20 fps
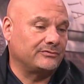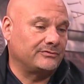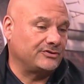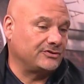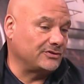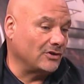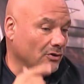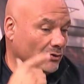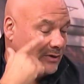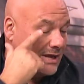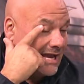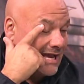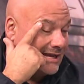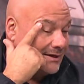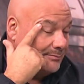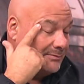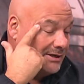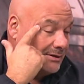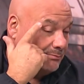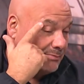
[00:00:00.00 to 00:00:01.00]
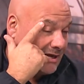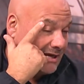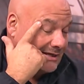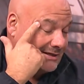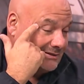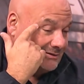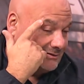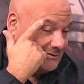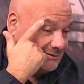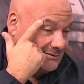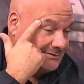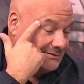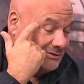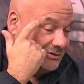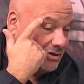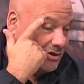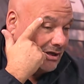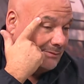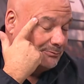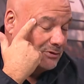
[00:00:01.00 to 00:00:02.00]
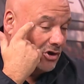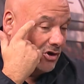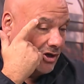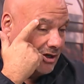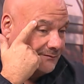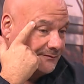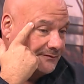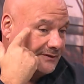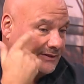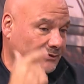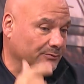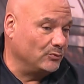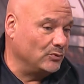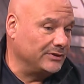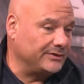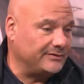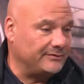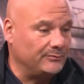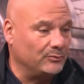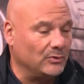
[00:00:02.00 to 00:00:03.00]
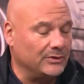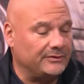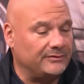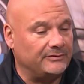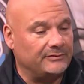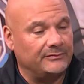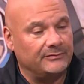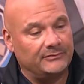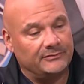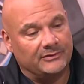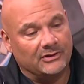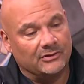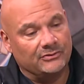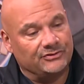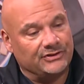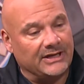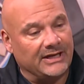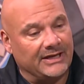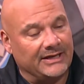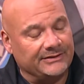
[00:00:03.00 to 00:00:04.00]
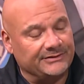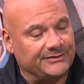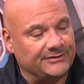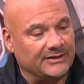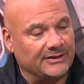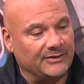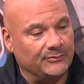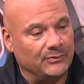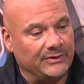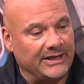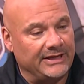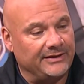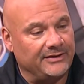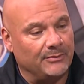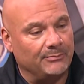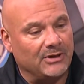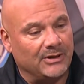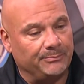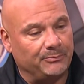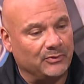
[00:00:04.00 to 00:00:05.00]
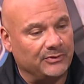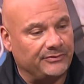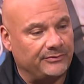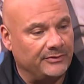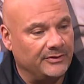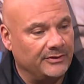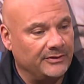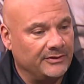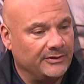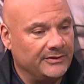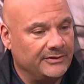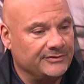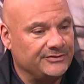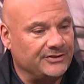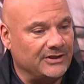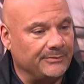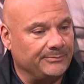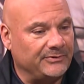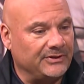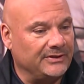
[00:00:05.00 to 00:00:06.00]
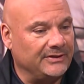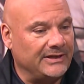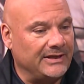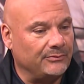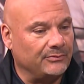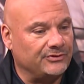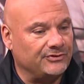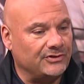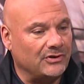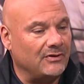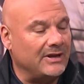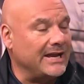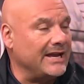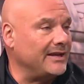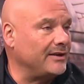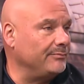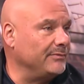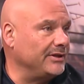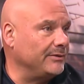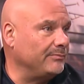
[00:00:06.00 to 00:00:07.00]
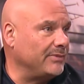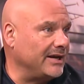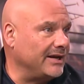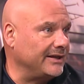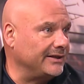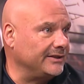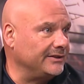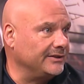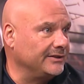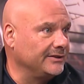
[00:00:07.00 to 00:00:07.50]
so adamant about it, and I'm confident with those guys when they come up with something, and they were so adamant about it.